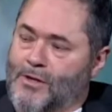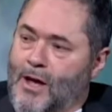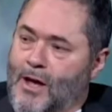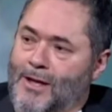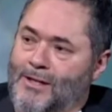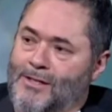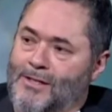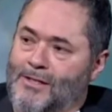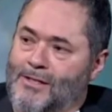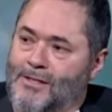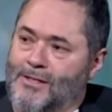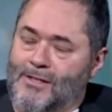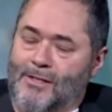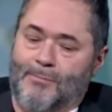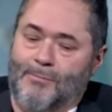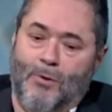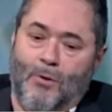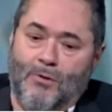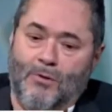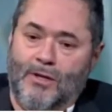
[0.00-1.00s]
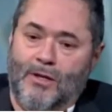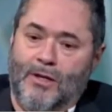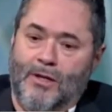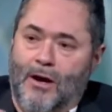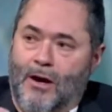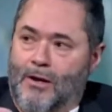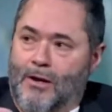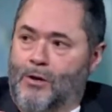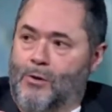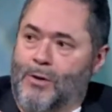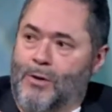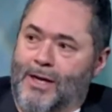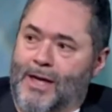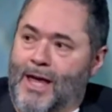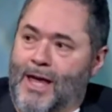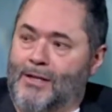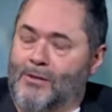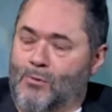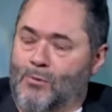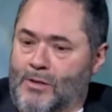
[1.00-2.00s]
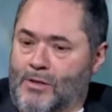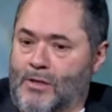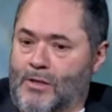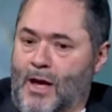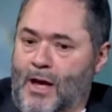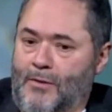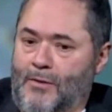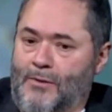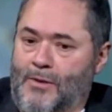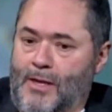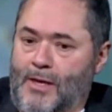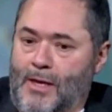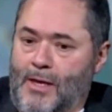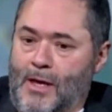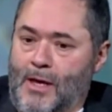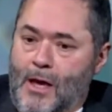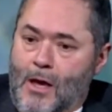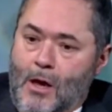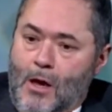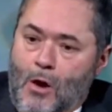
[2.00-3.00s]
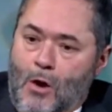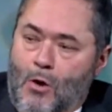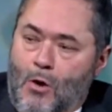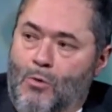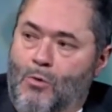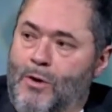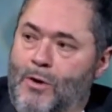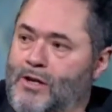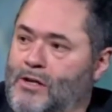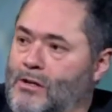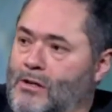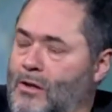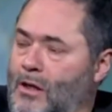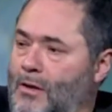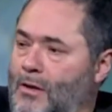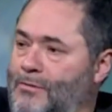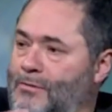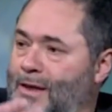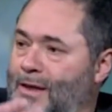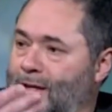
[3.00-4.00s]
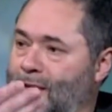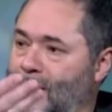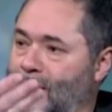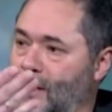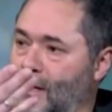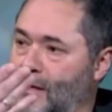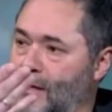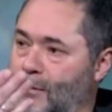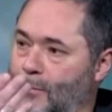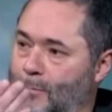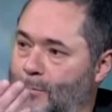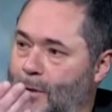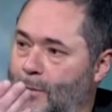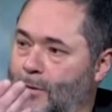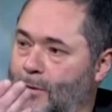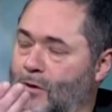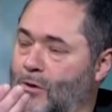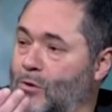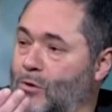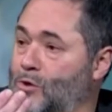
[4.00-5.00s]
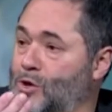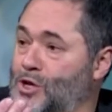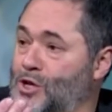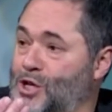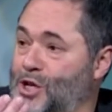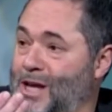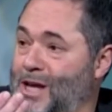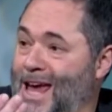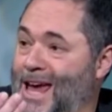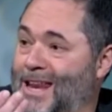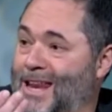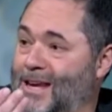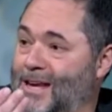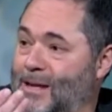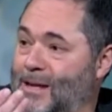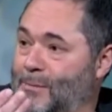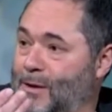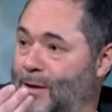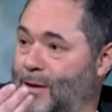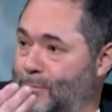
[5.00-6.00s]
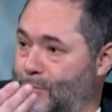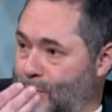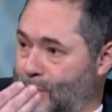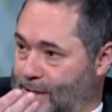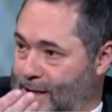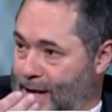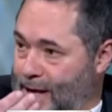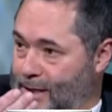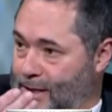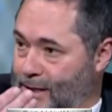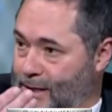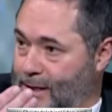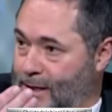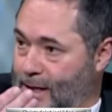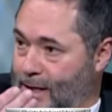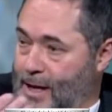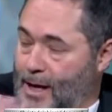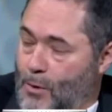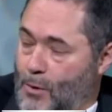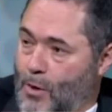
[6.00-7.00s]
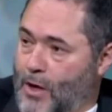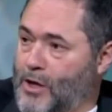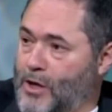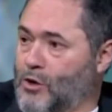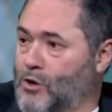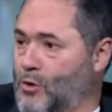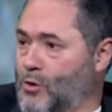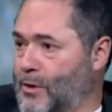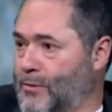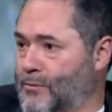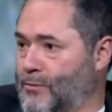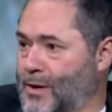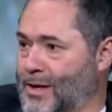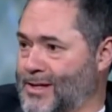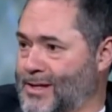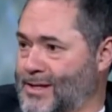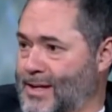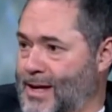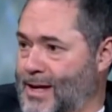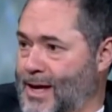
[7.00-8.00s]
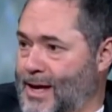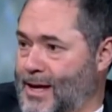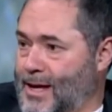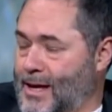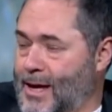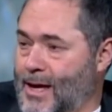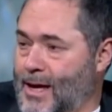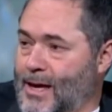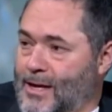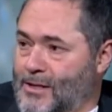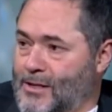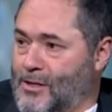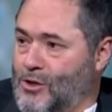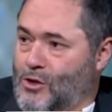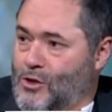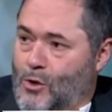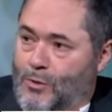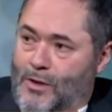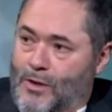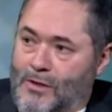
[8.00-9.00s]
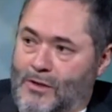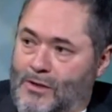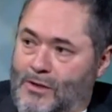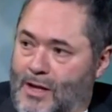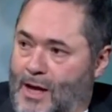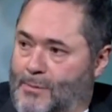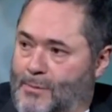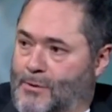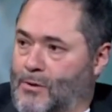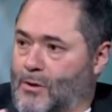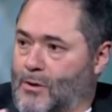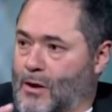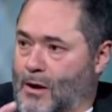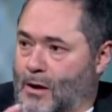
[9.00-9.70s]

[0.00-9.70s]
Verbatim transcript: science is supposedly arguing against was not the original, authentic biblical Christianity being presented. And what you're doing for us today is to show that there's an absolute